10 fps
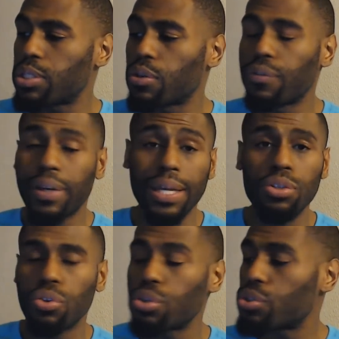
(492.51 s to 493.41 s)
So
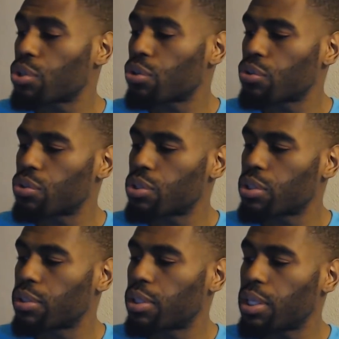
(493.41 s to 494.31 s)
financial
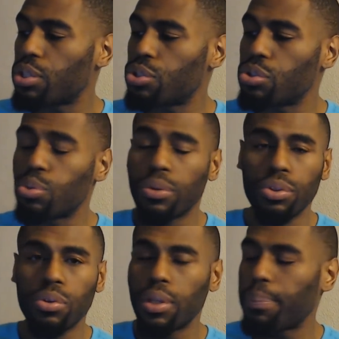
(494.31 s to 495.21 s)
concerns, issues
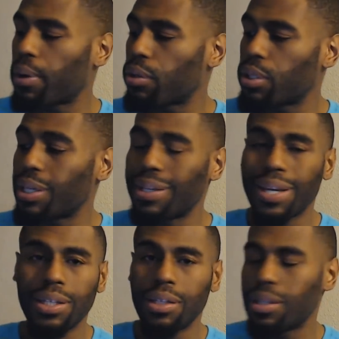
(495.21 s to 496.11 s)
with you and your partner
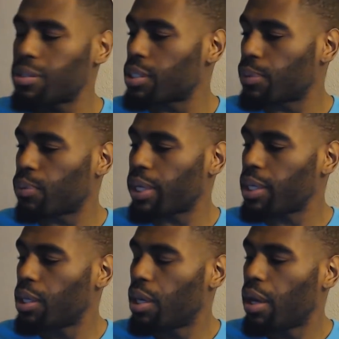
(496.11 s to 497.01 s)
connecting in some
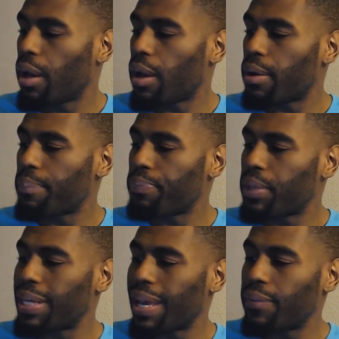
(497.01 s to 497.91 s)
way,
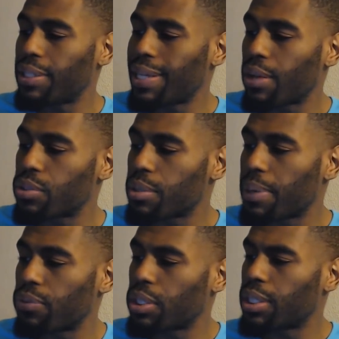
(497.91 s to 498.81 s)
and having doubts
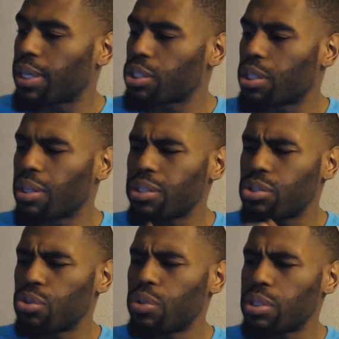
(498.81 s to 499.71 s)
about the connection.
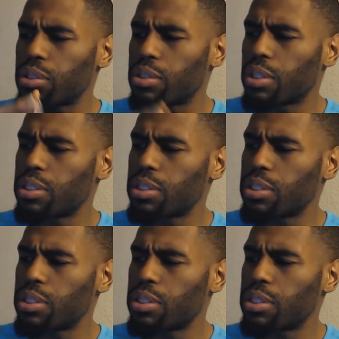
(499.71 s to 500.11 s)
Let's do this.